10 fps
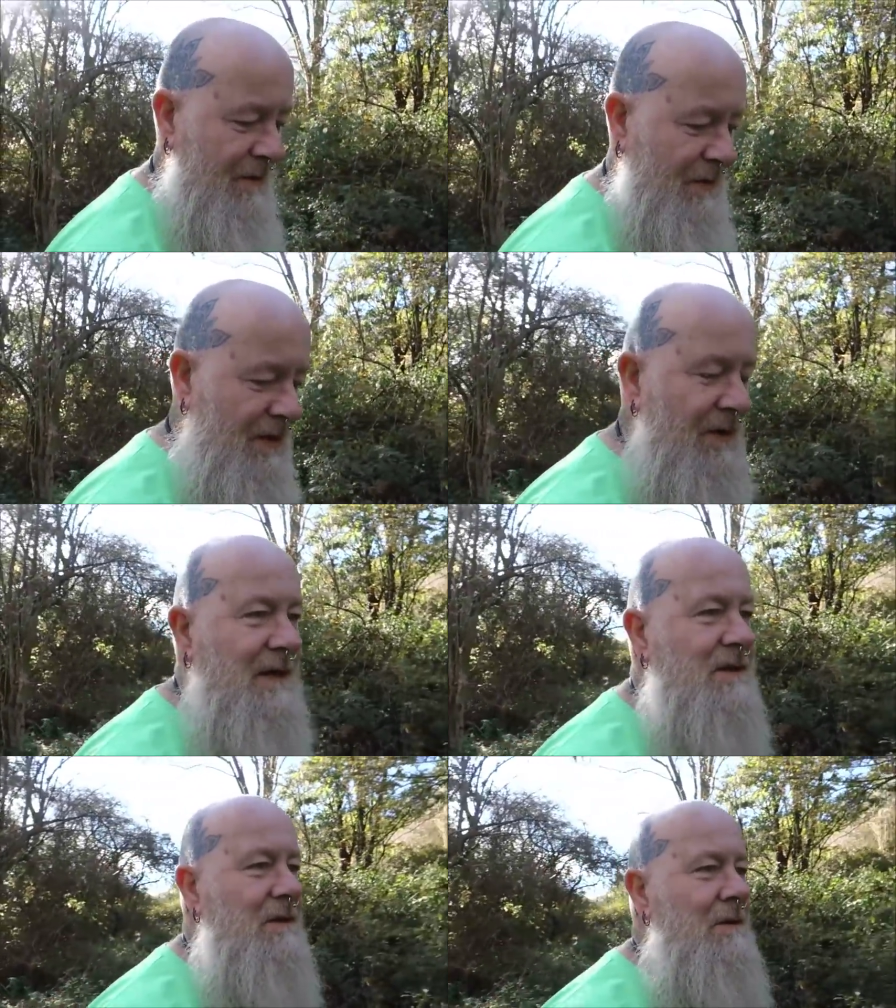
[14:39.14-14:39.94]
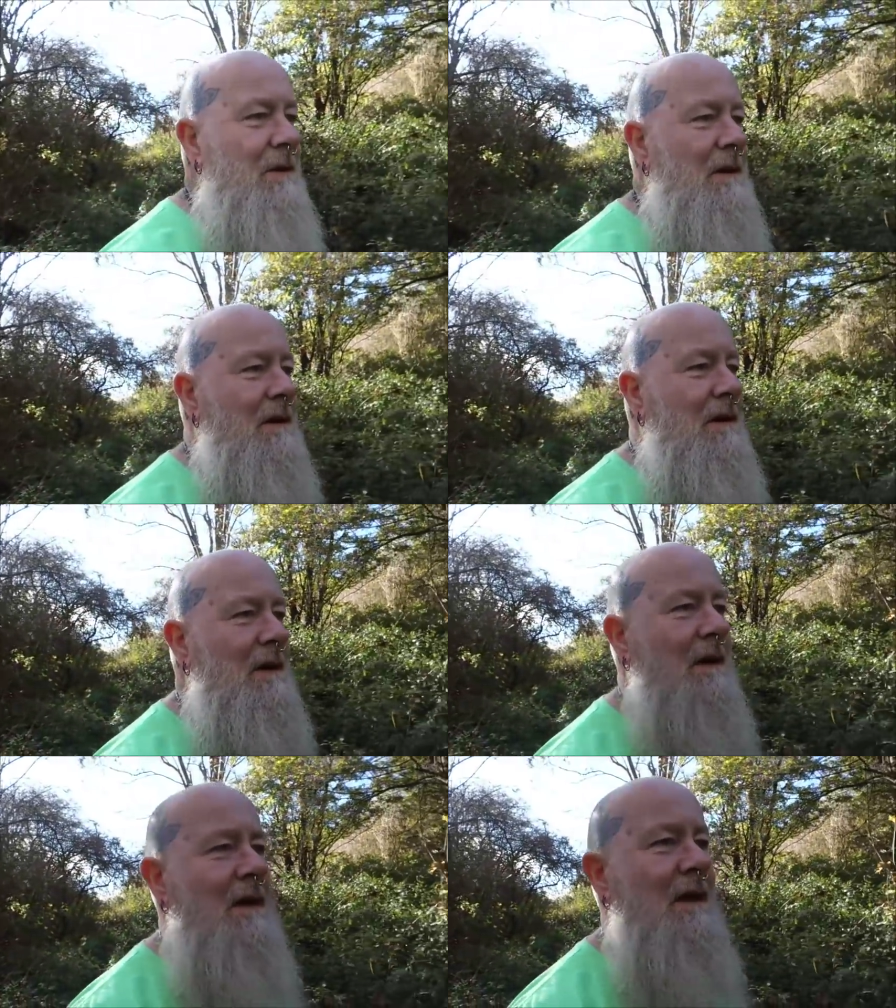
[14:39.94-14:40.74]
We don't need to
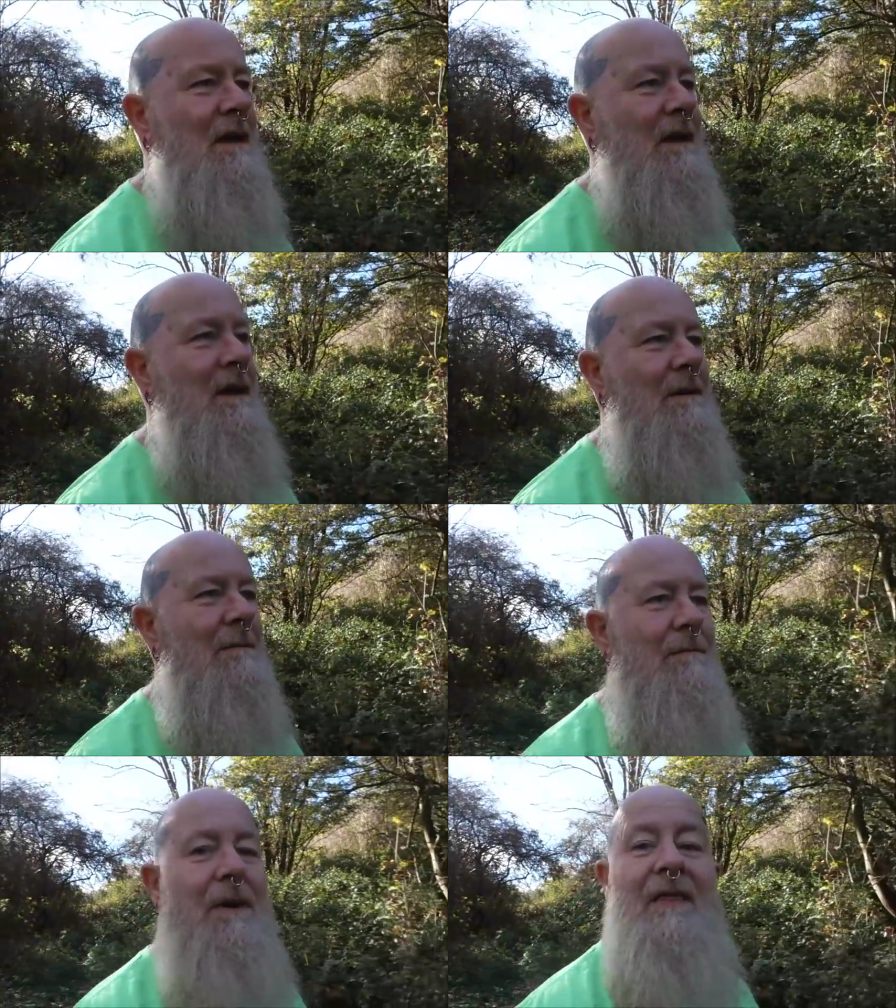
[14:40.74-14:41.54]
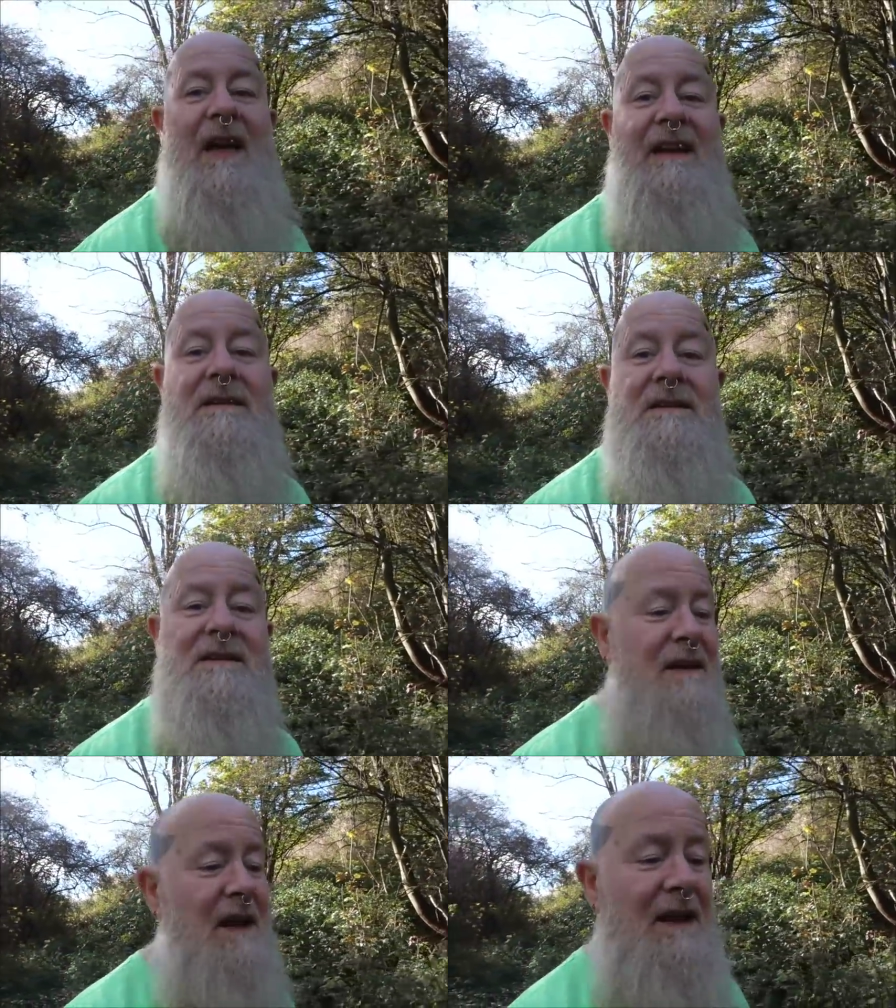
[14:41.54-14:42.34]
bring that into
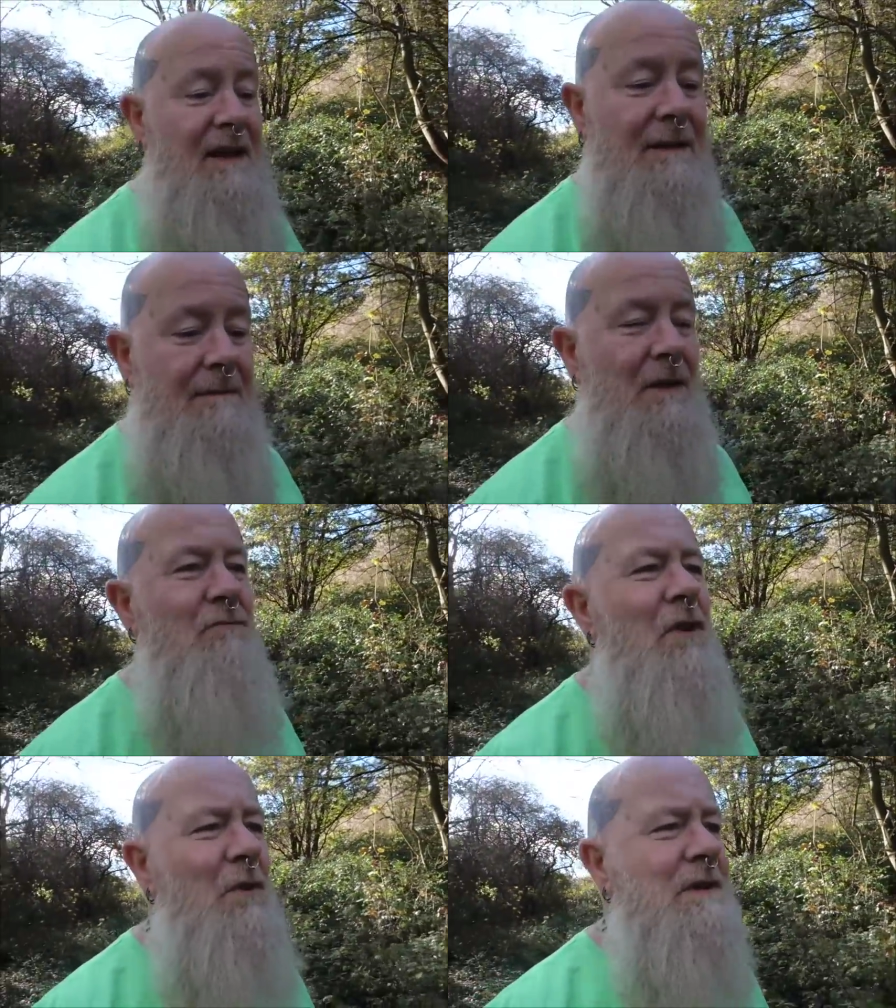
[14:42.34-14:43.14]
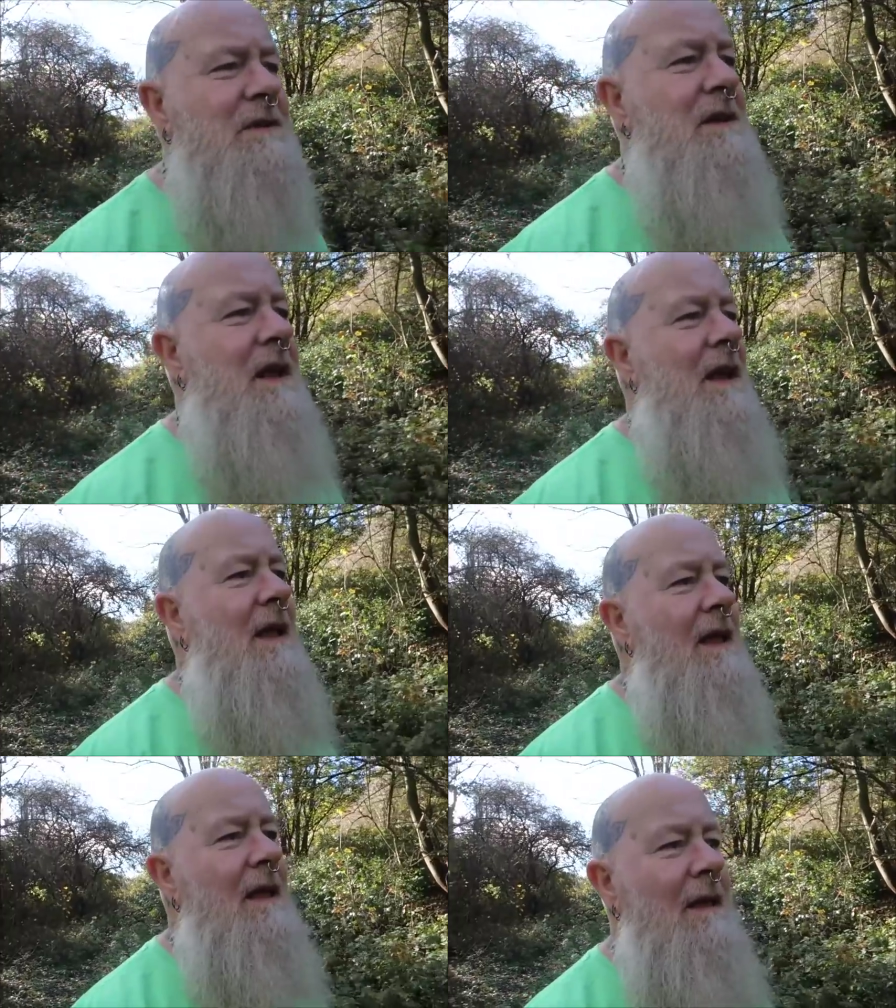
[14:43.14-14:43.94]
today. It ruins today.
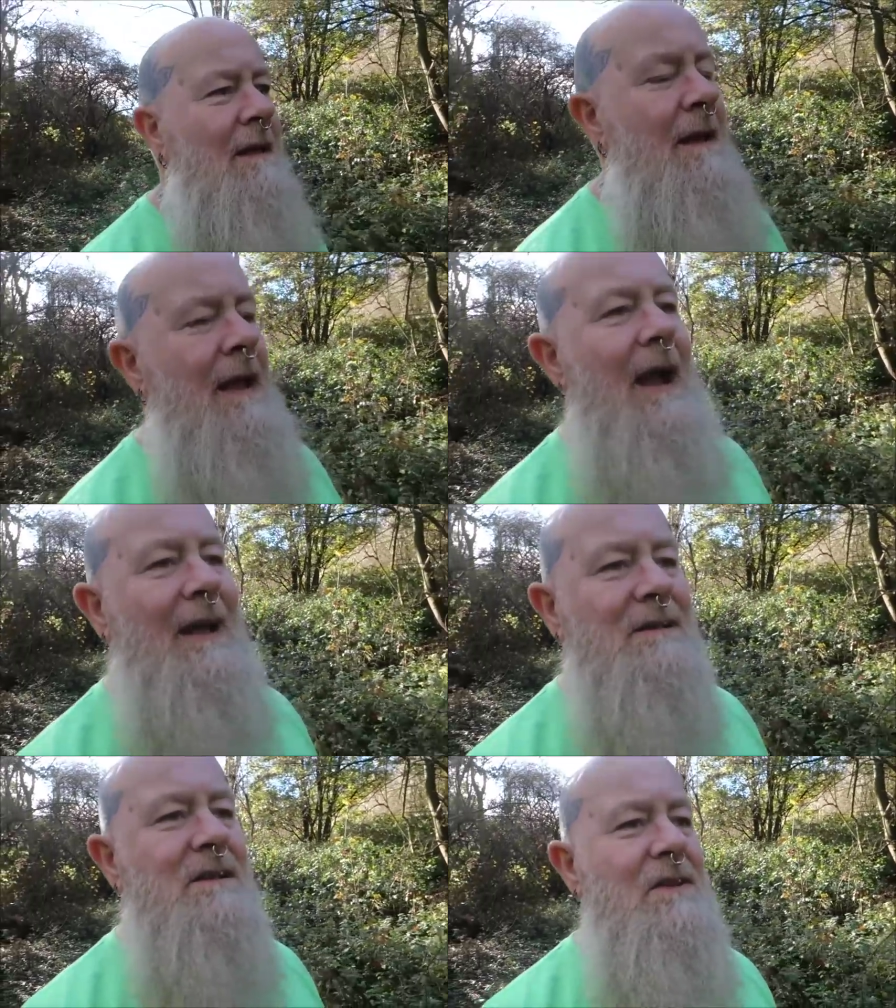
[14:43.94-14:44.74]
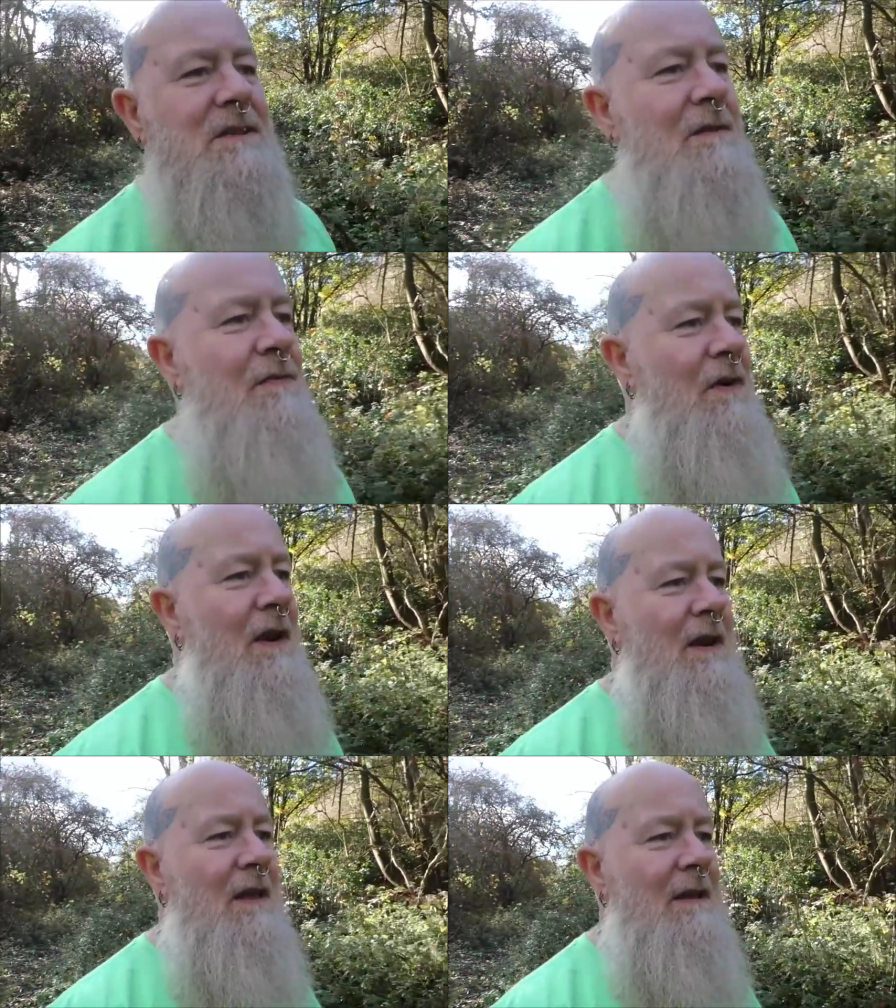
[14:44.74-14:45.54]
It adds to the suffering